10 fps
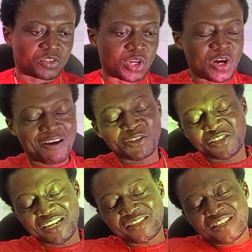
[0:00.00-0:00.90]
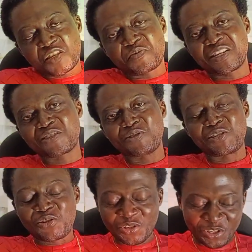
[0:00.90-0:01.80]
So I want to share this experience
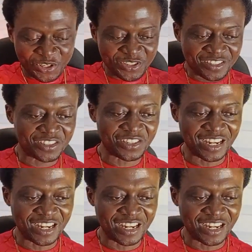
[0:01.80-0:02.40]
with you.